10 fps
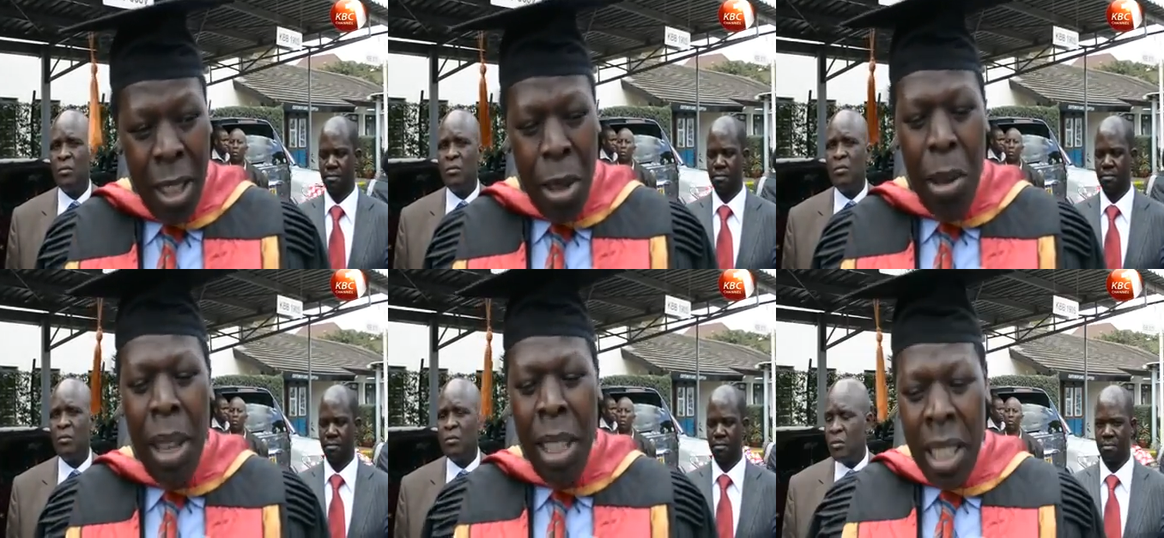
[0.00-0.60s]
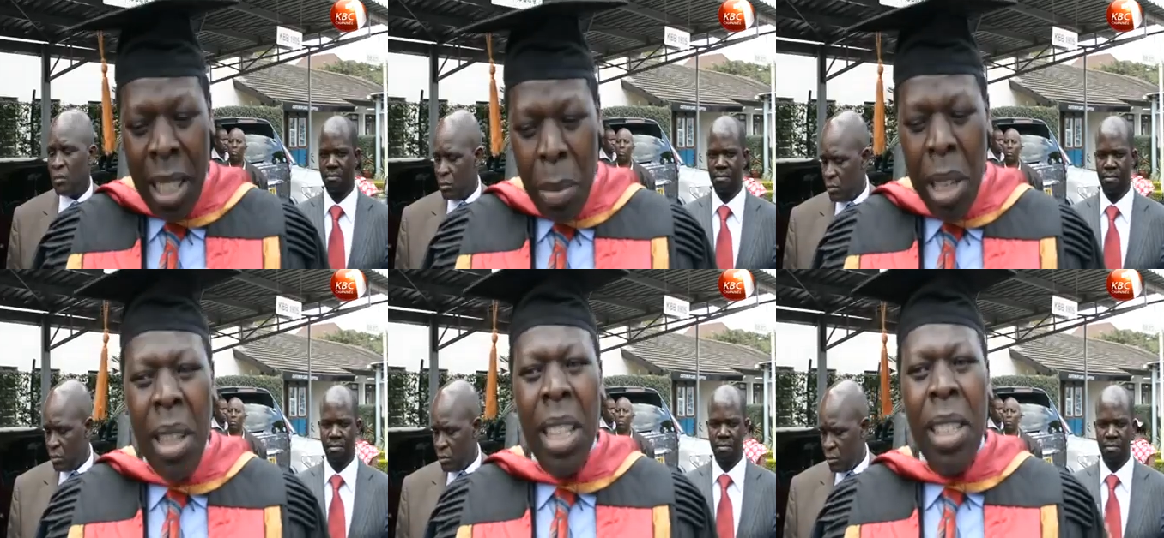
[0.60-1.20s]
Speaker 1: So it is
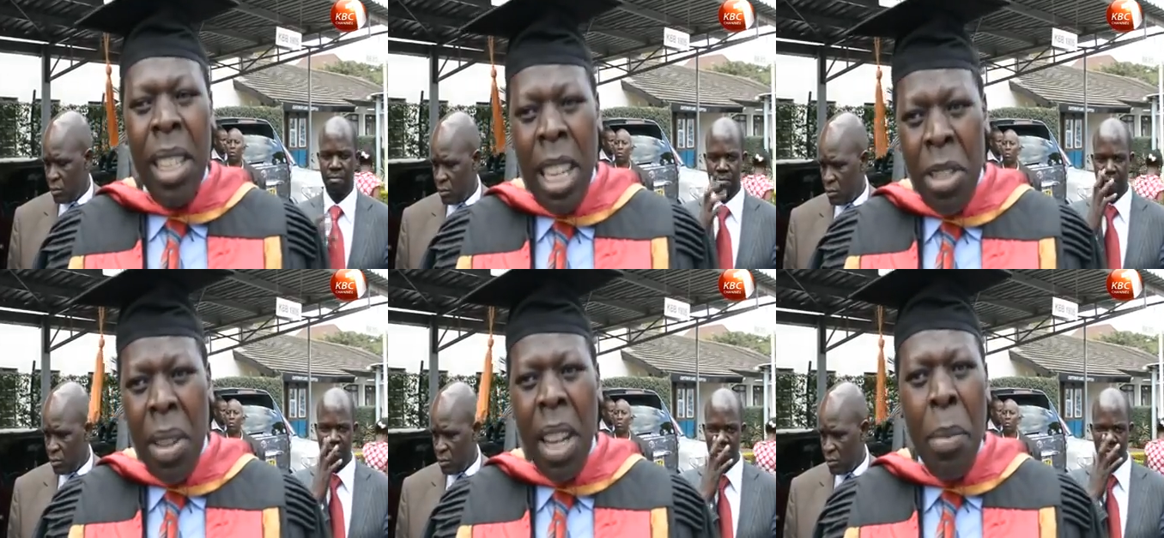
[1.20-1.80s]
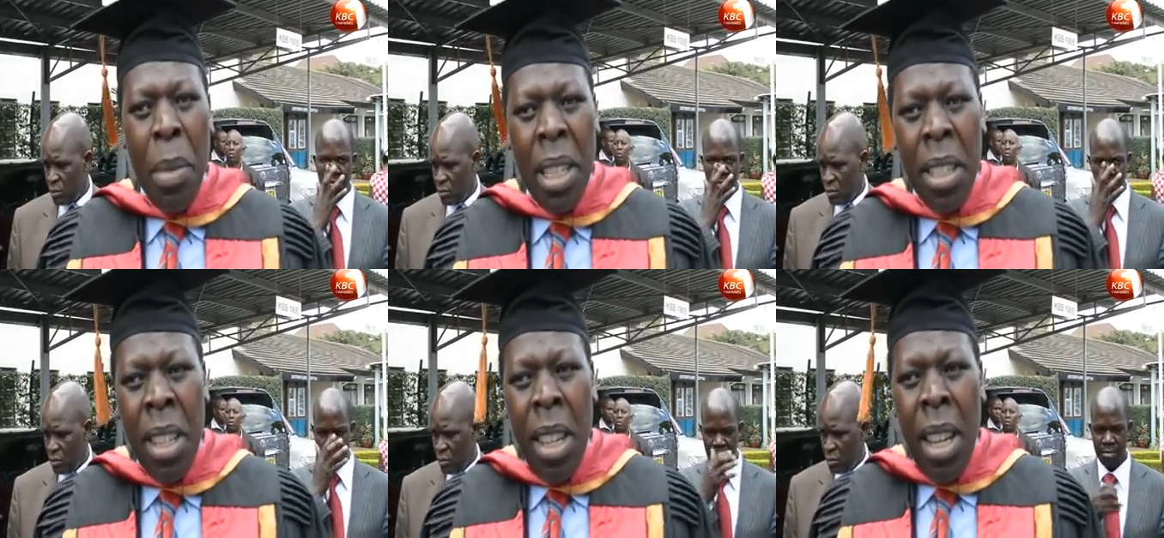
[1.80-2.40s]
something that the national government
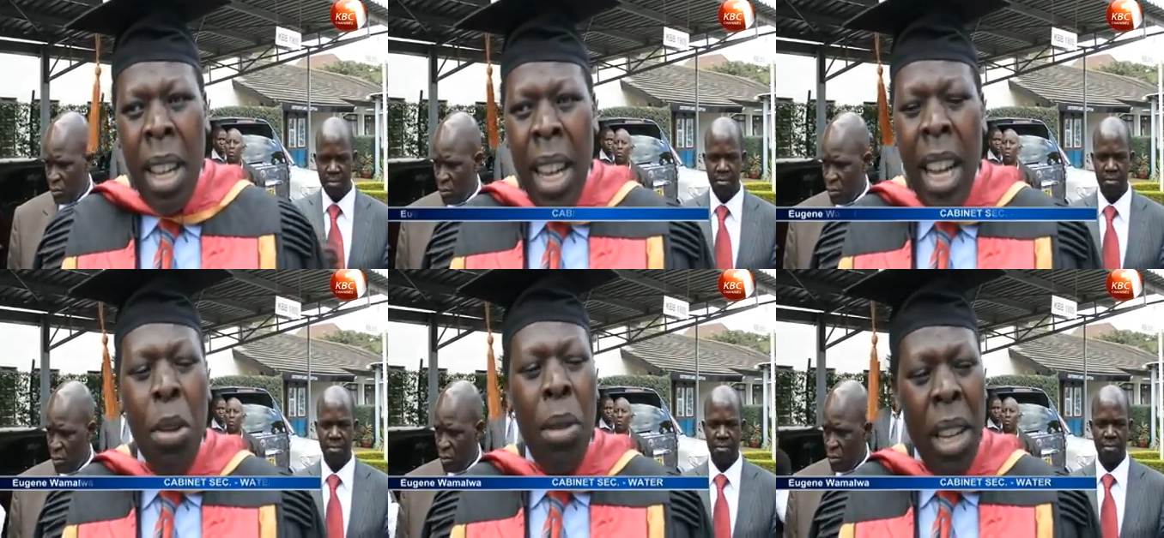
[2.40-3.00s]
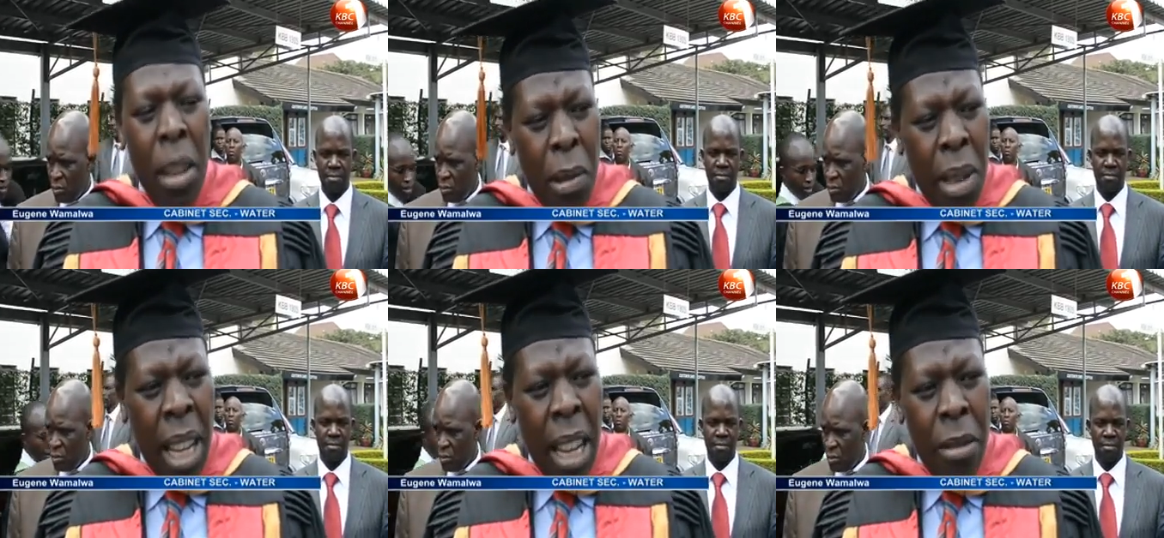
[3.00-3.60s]
they cannot leave
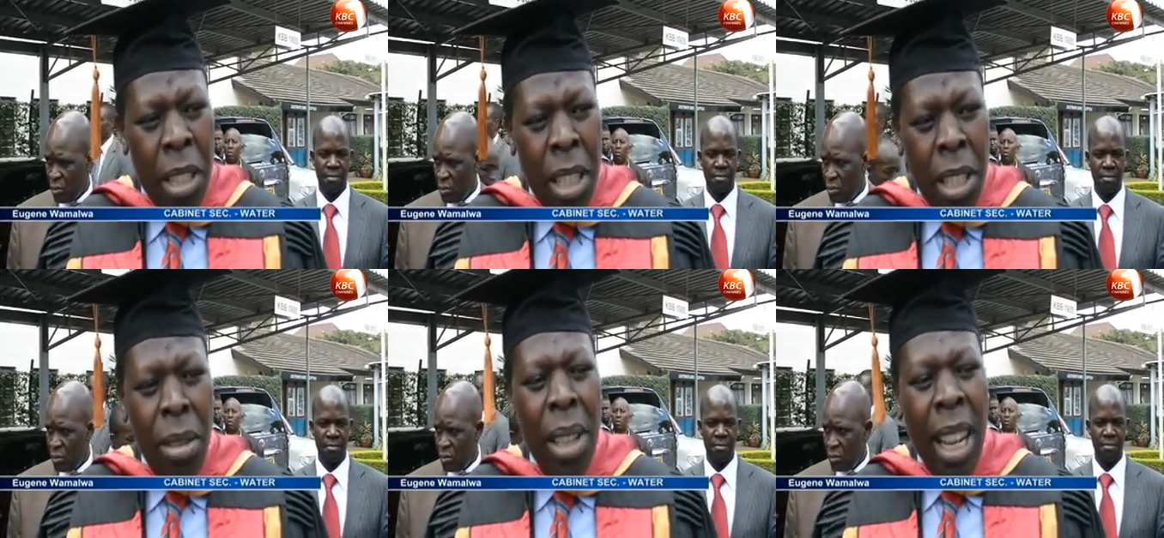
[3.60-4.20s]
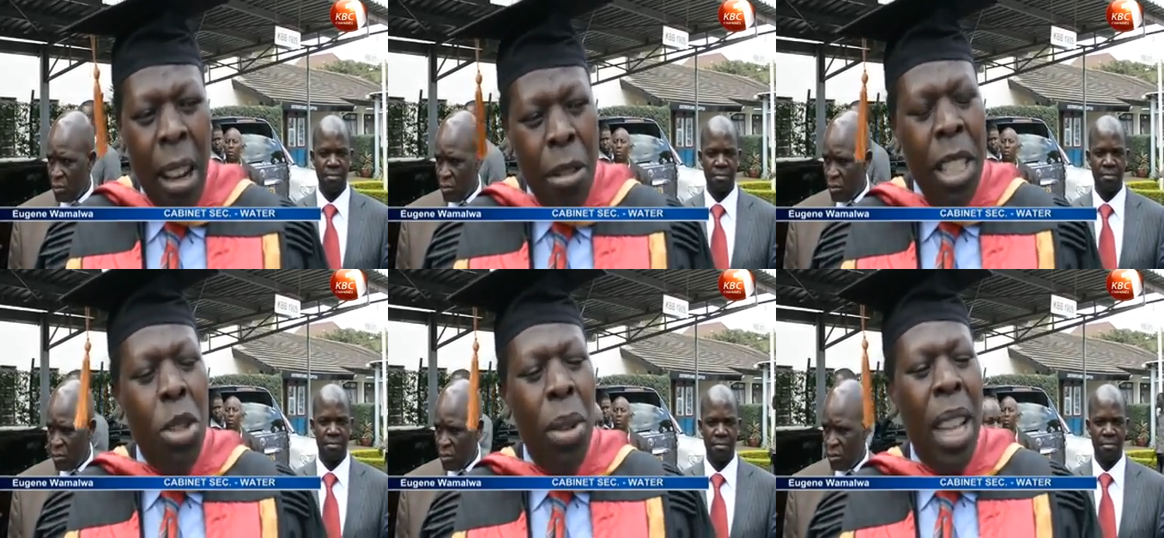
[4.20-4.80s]
to the counties, or the
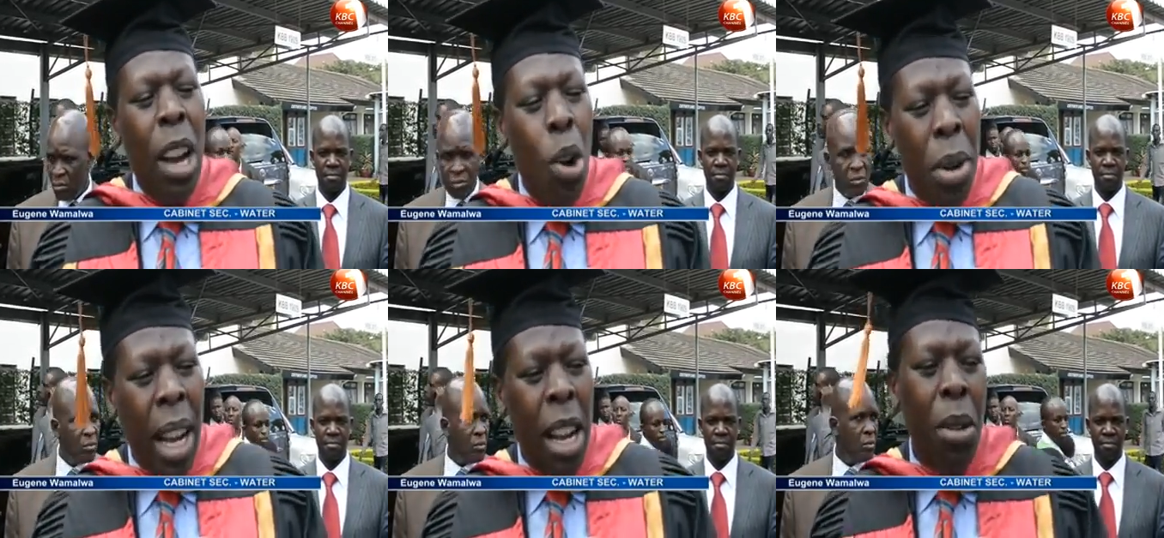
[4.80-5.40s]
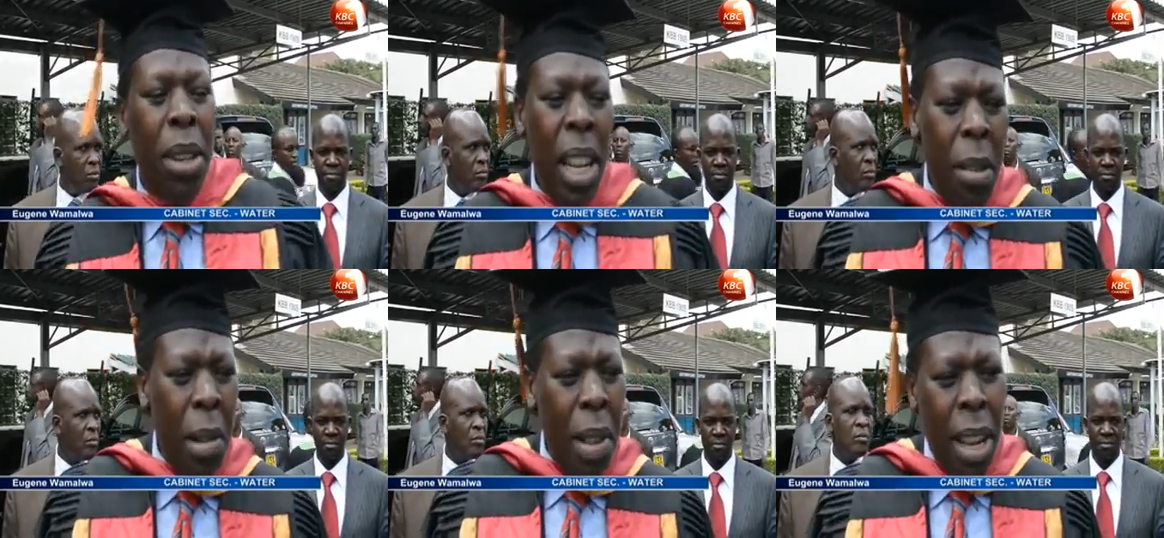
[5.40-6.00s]
counties on their own cannot
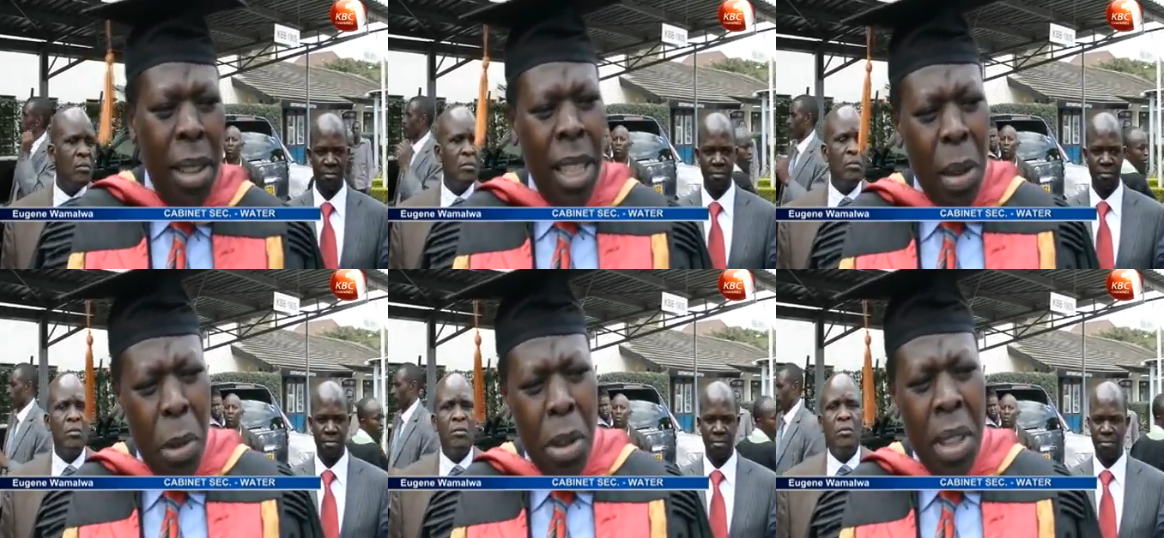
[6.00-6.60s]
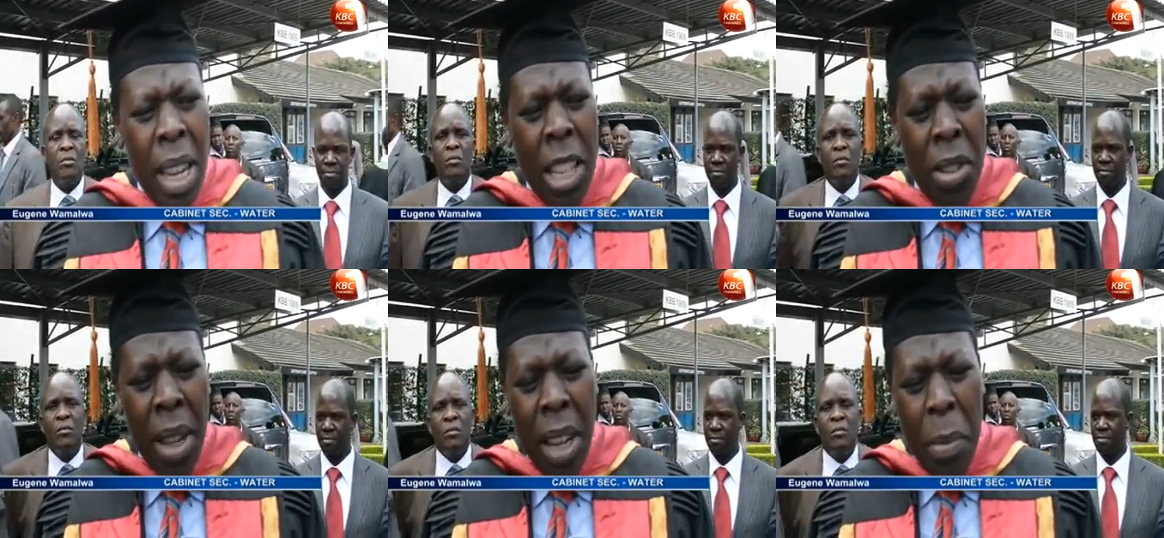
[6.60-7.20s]
deliver without the support of the
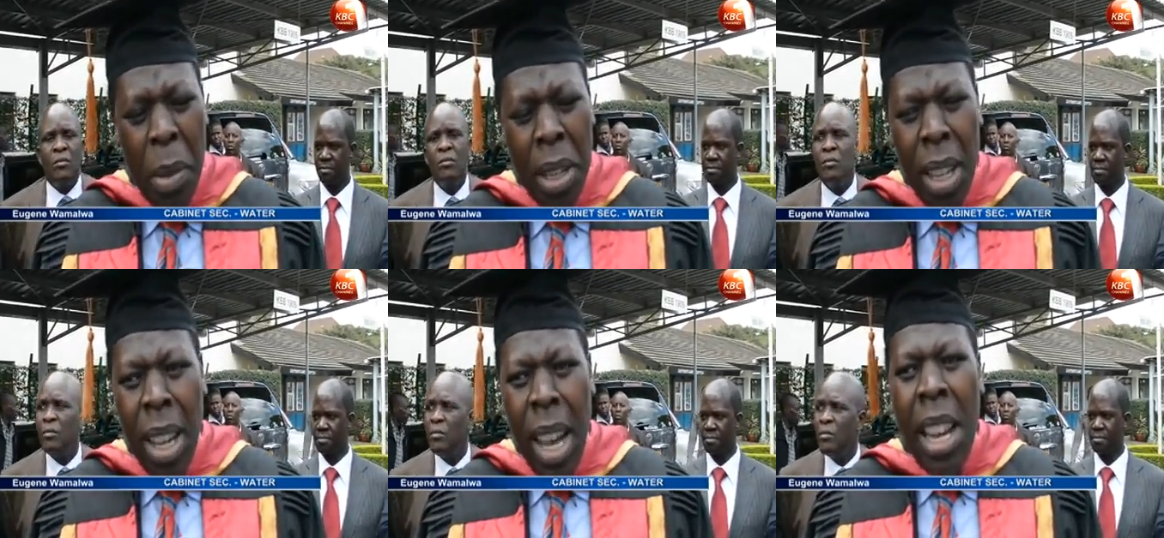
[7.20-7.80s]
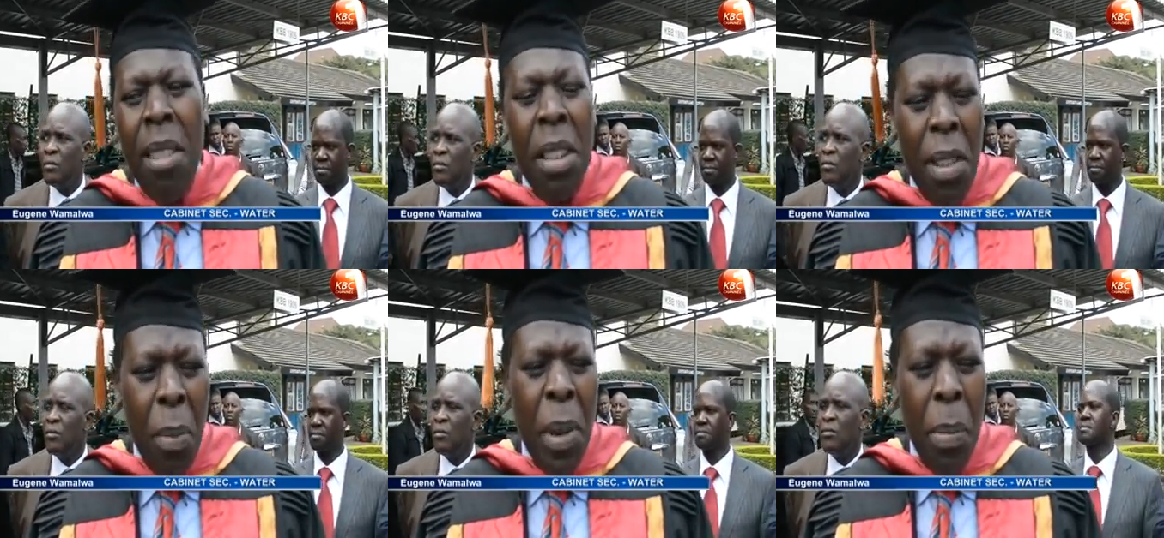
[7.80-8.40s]
national government and our
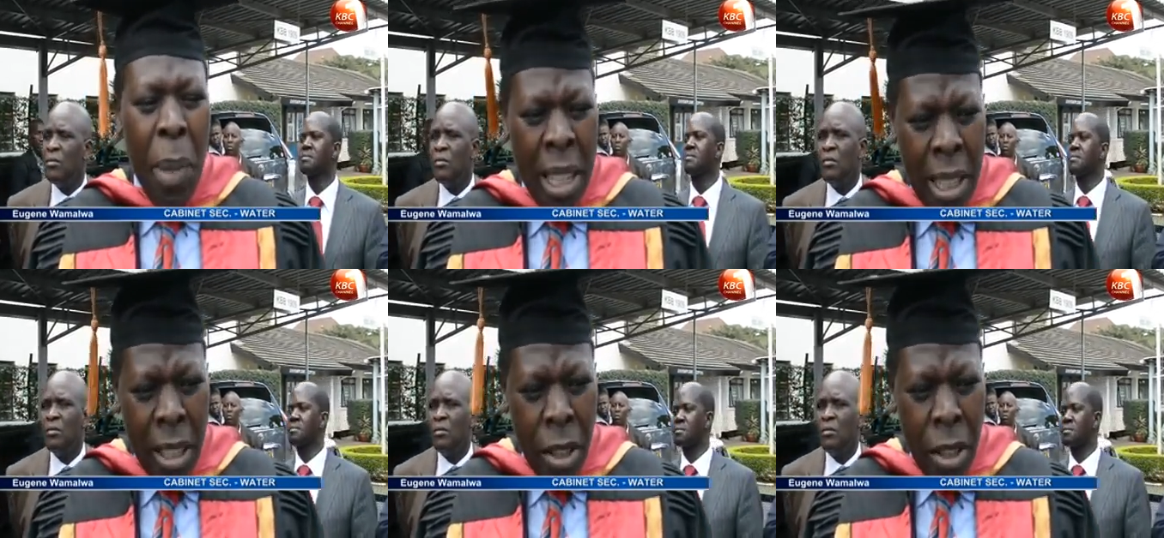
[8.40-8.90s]
development partners.